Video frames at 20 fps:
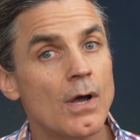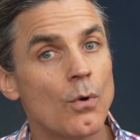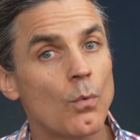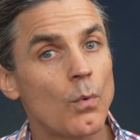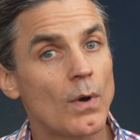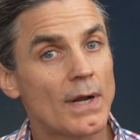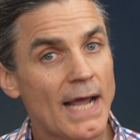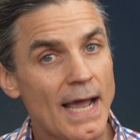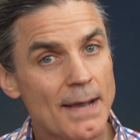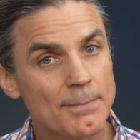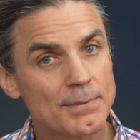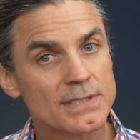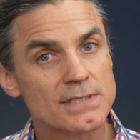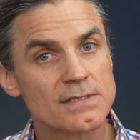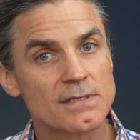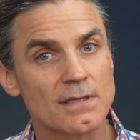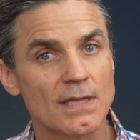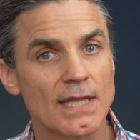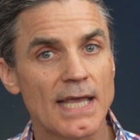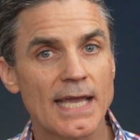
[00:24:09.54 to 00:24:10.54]
what happens
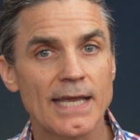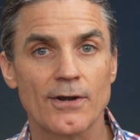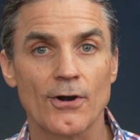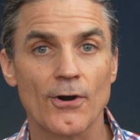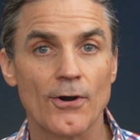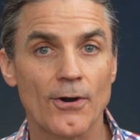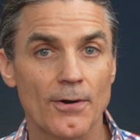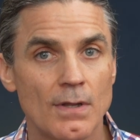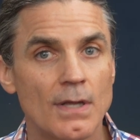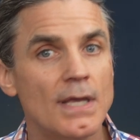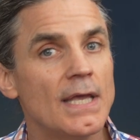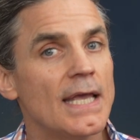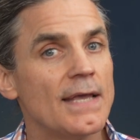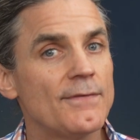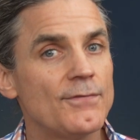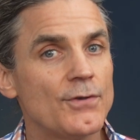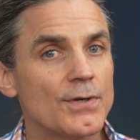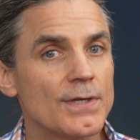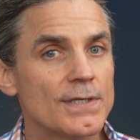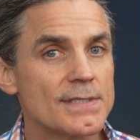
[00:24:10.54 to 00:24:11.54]
later? If
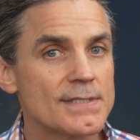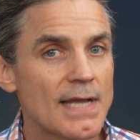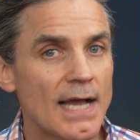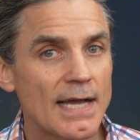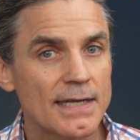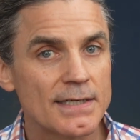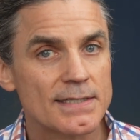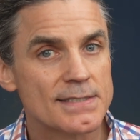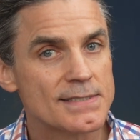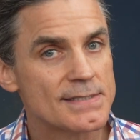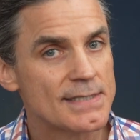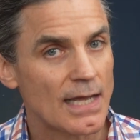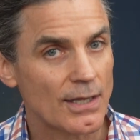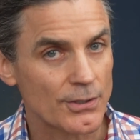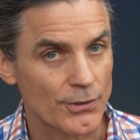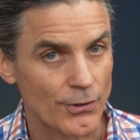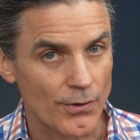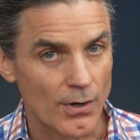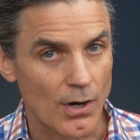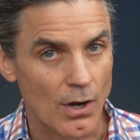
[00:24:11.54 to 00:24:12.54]
you decide to sell
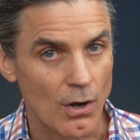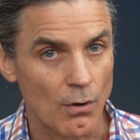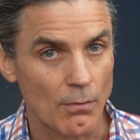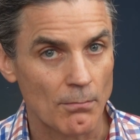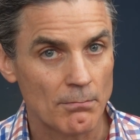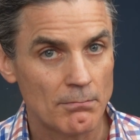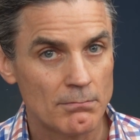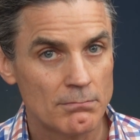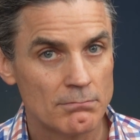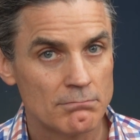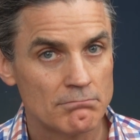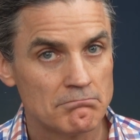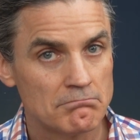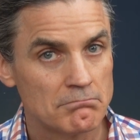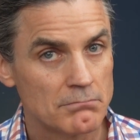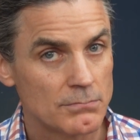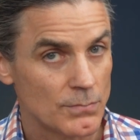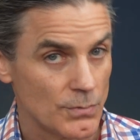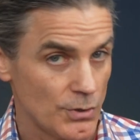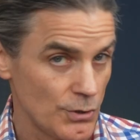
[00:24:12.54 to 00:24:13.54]
your home,
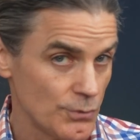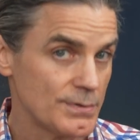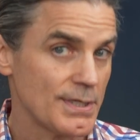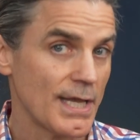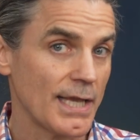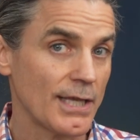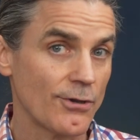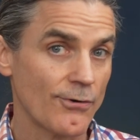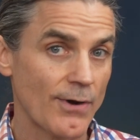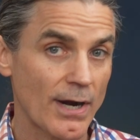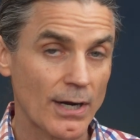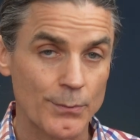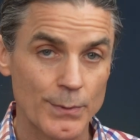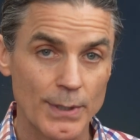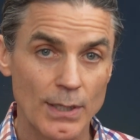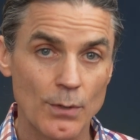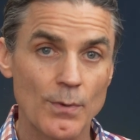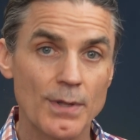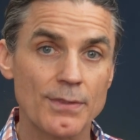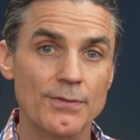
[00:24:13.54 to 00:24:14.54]
you take your equity
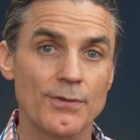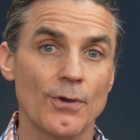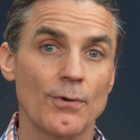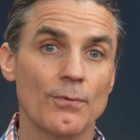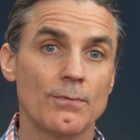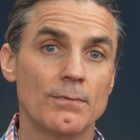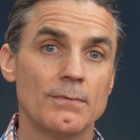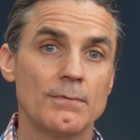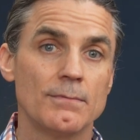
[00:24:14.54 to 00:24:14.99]
with you.